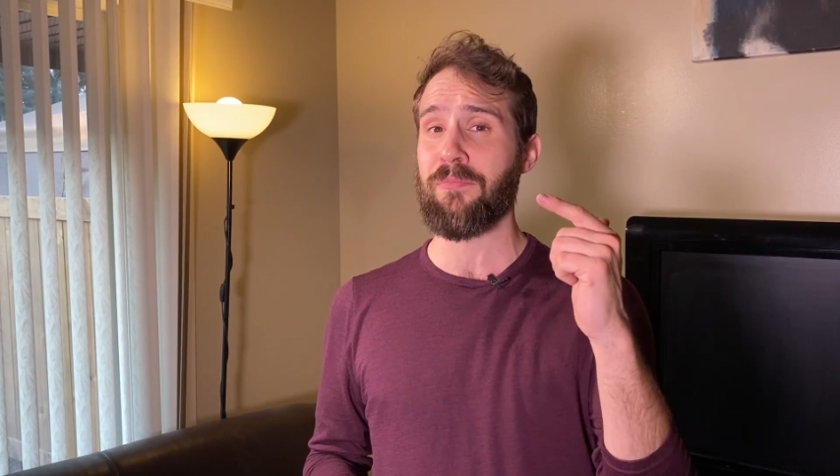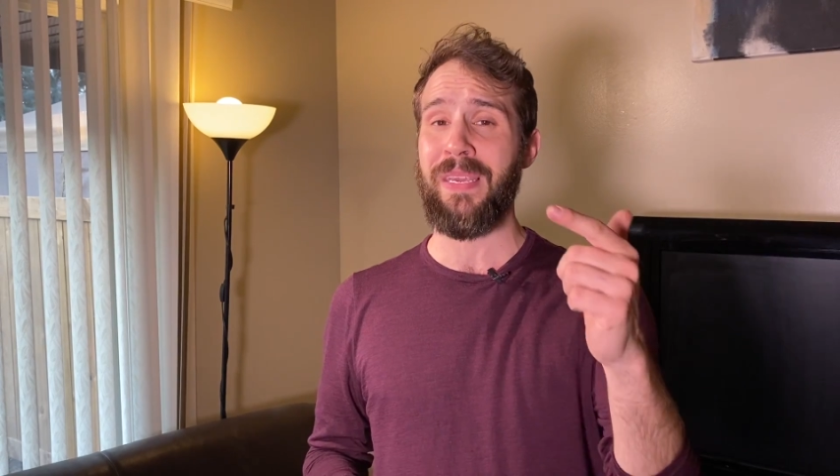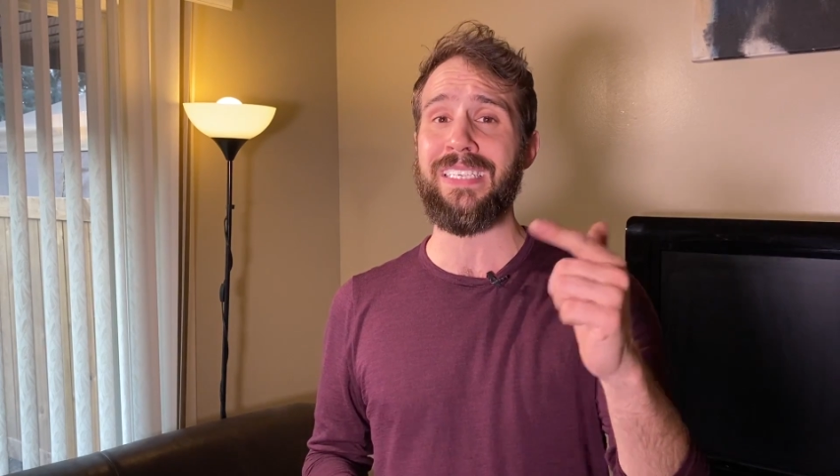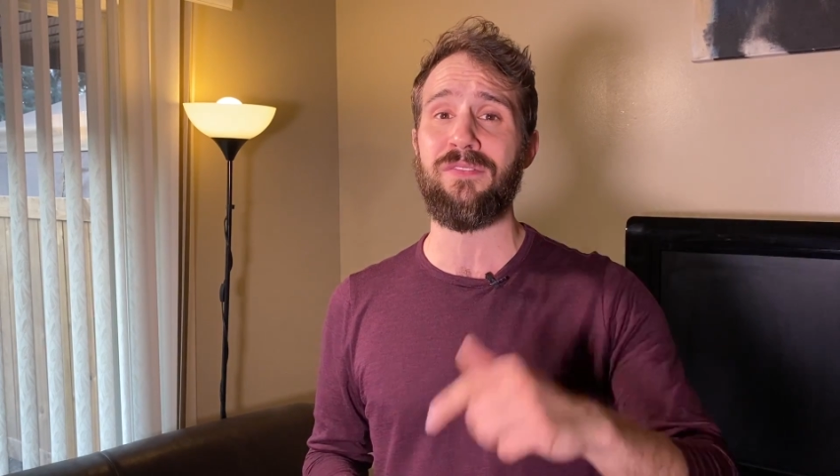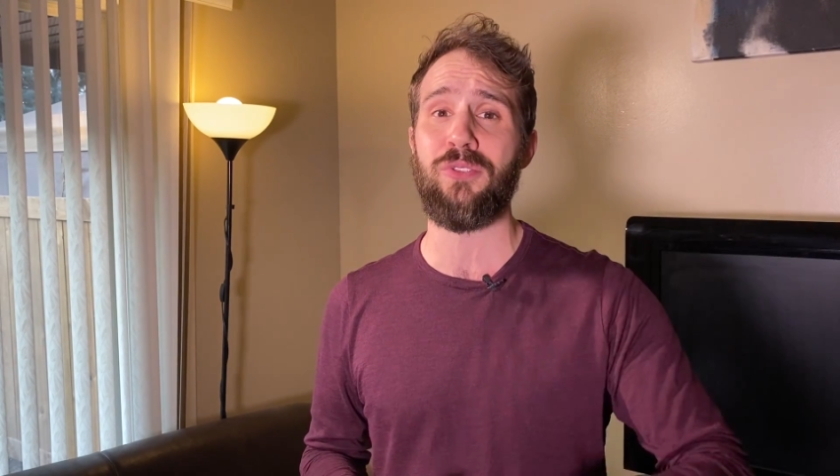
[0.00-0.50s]

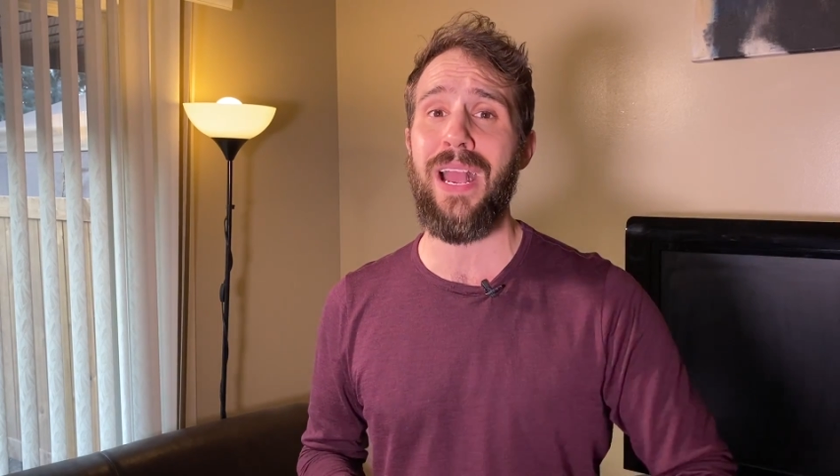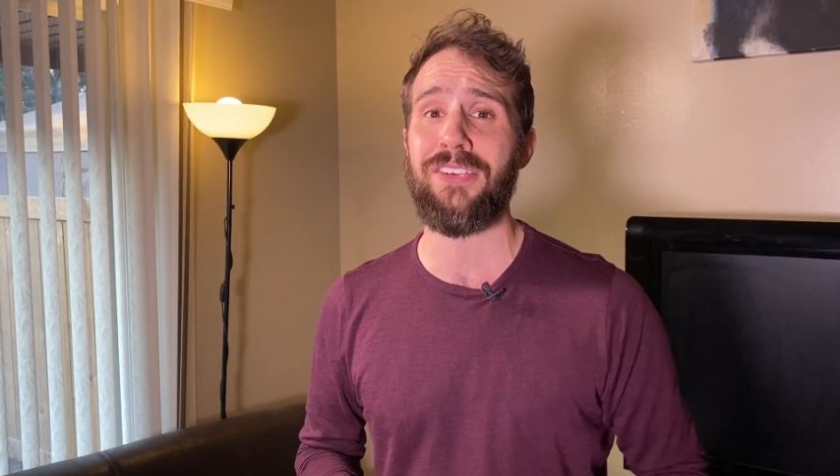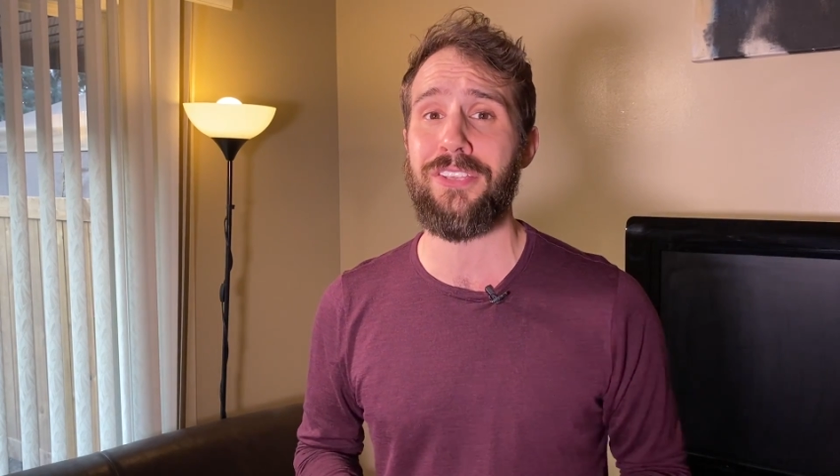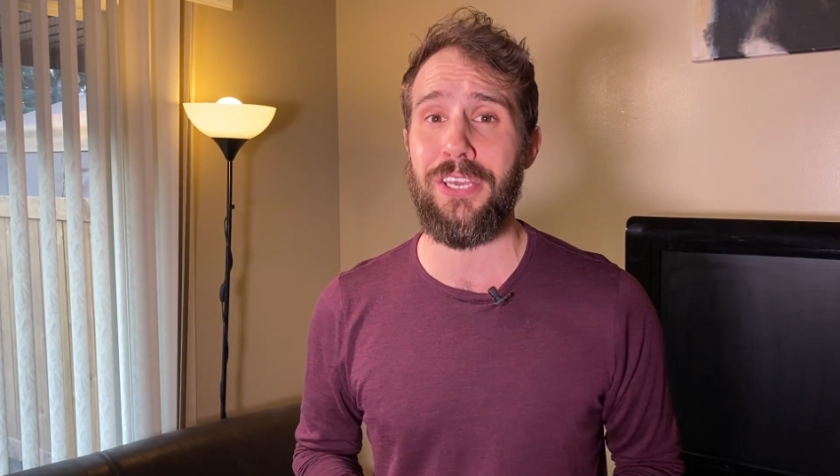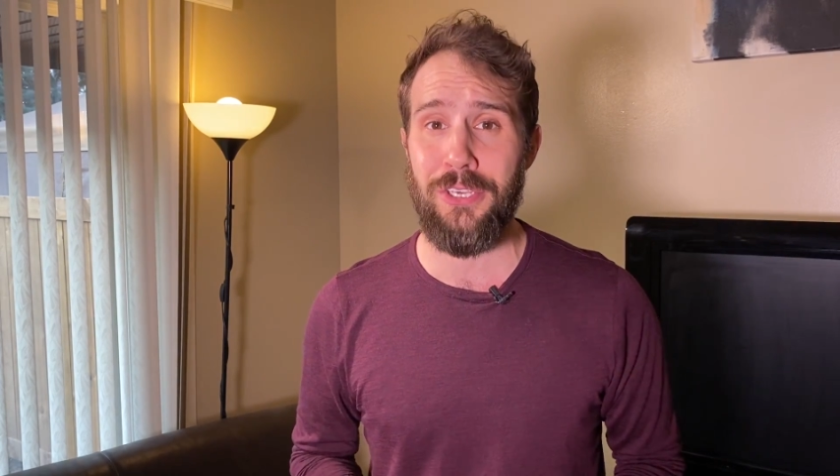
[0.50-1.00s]
piece of
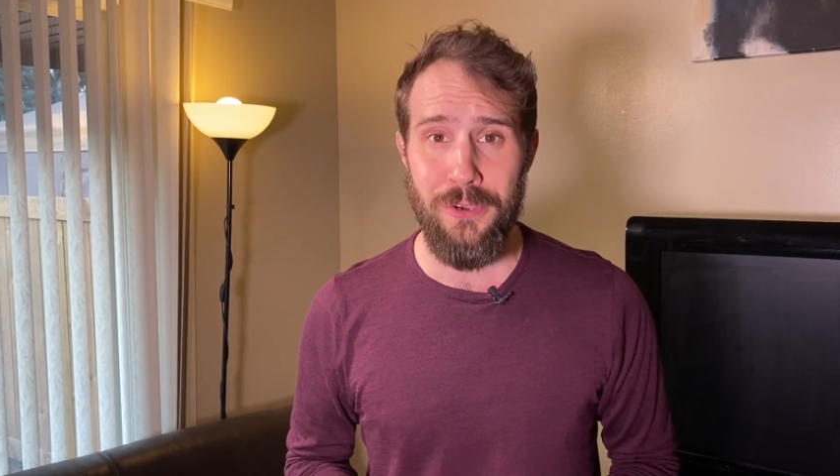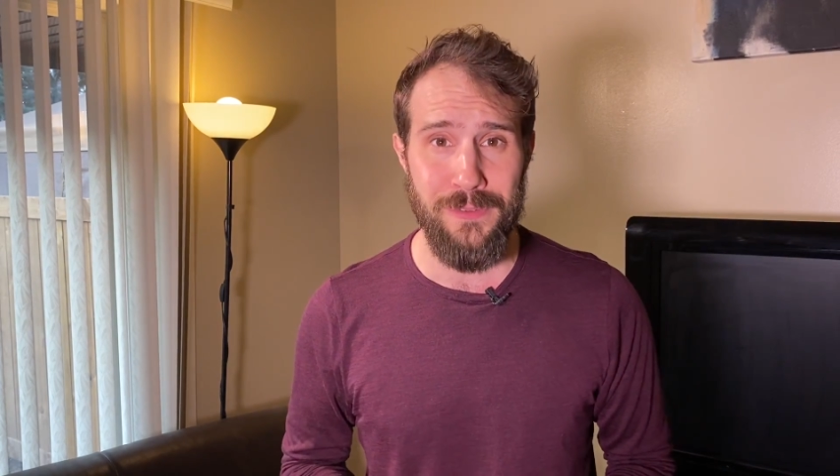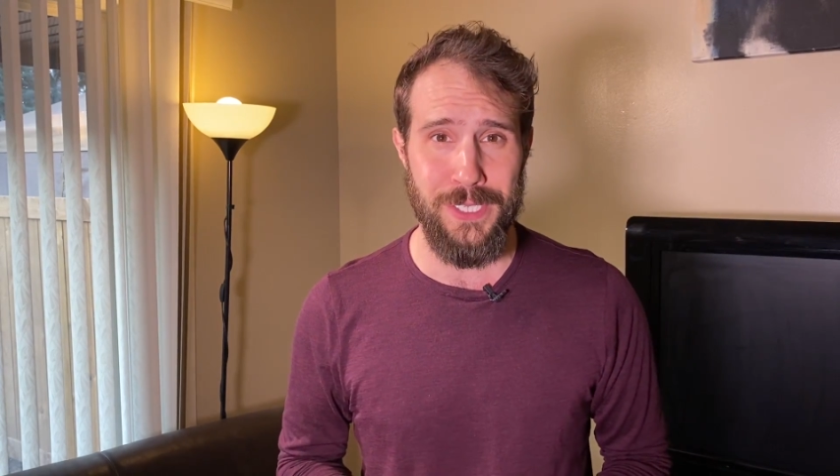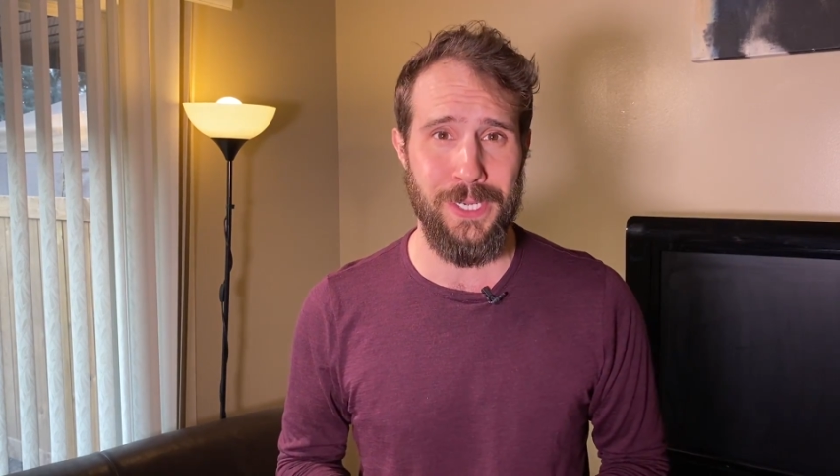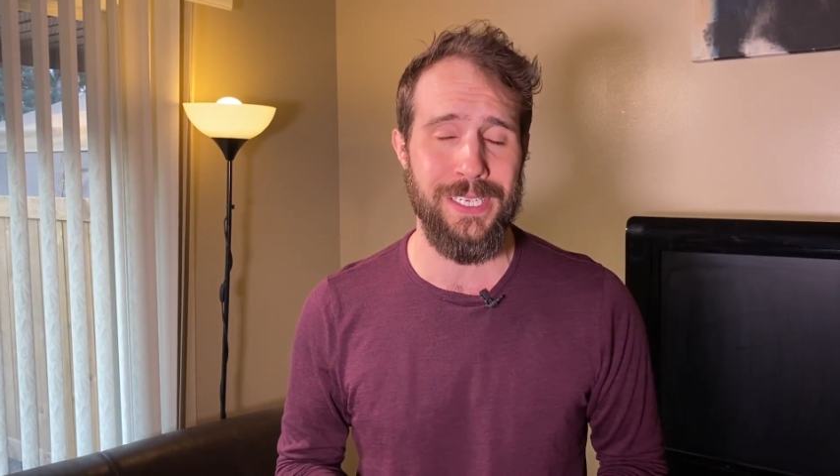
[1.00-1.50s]
trash that you've
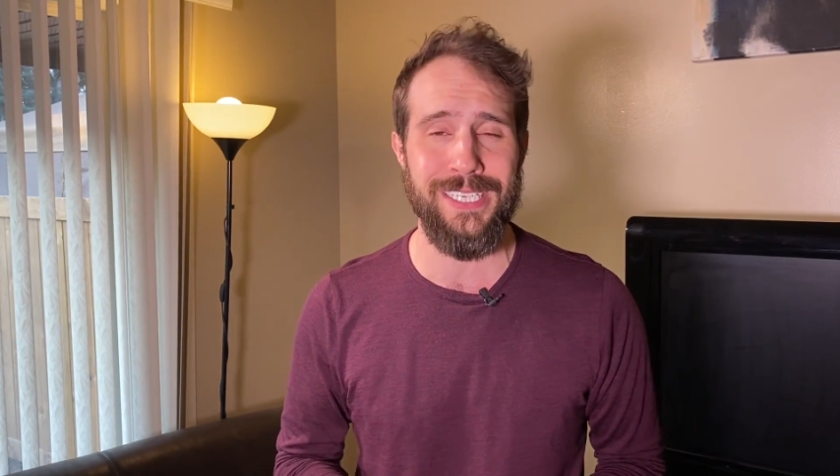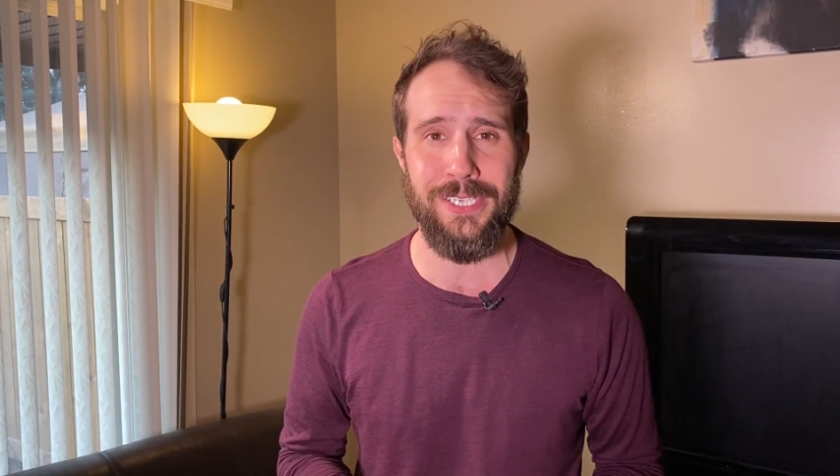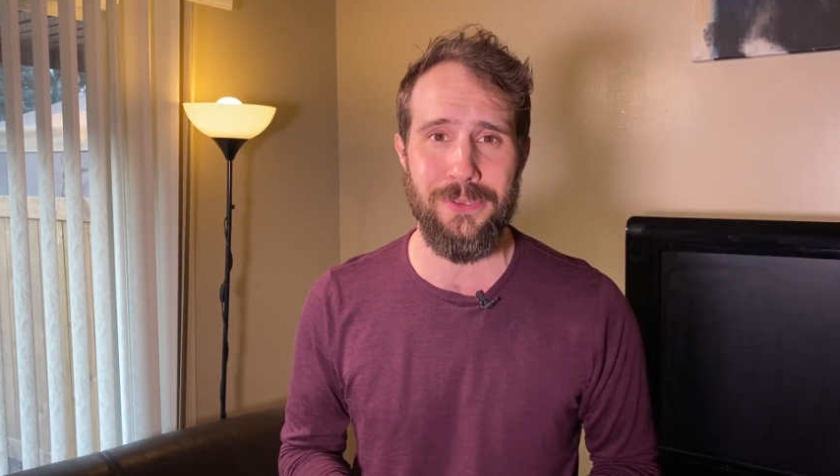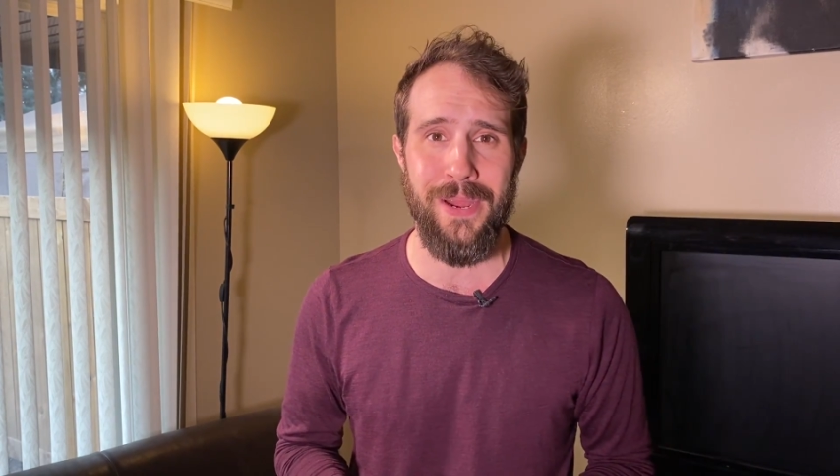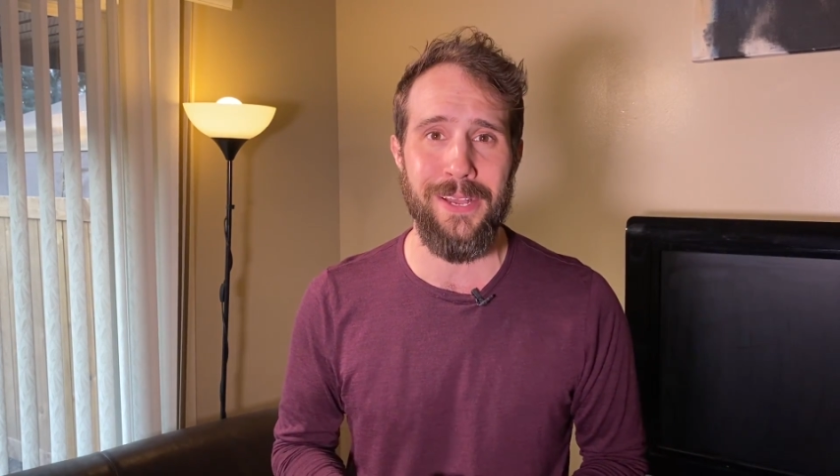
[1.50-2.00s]
turned into
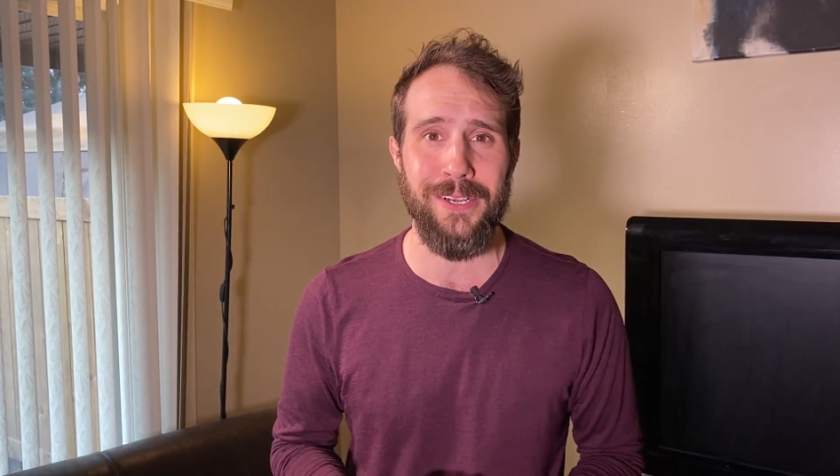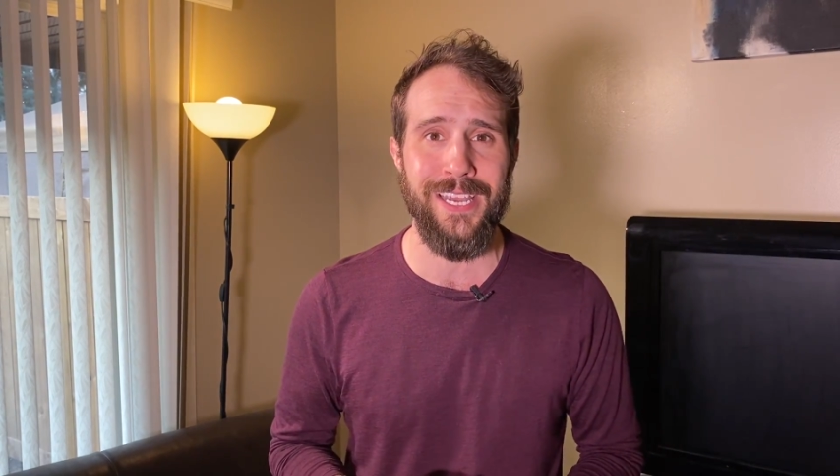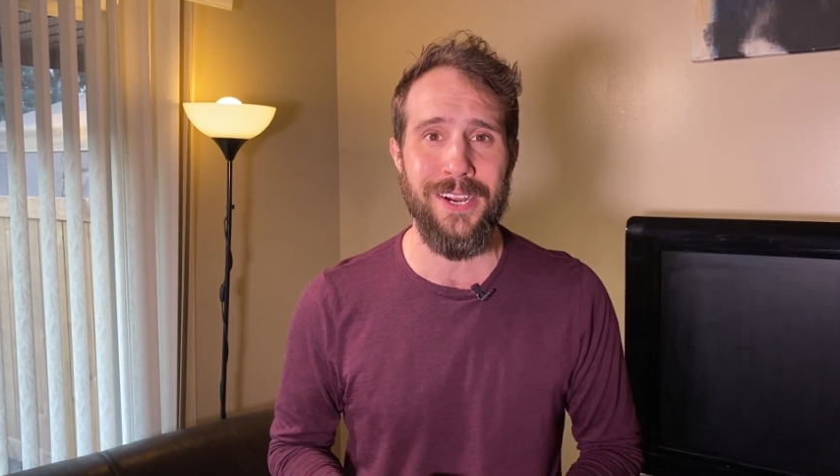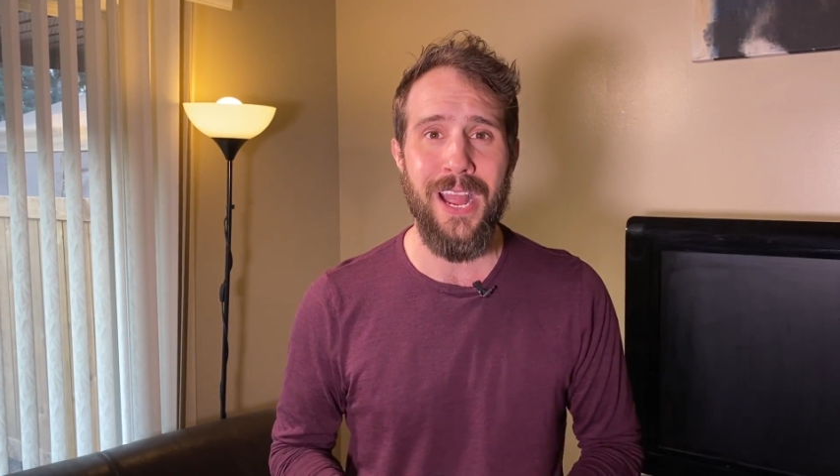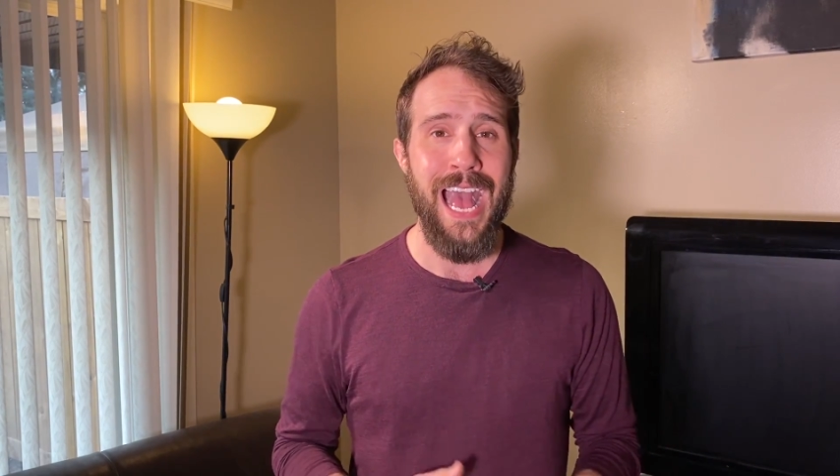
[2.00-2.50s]
trail
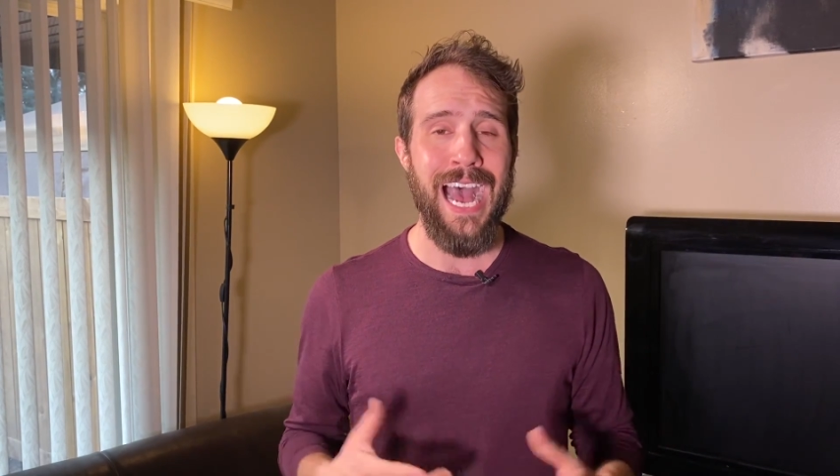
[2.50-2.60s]
gear.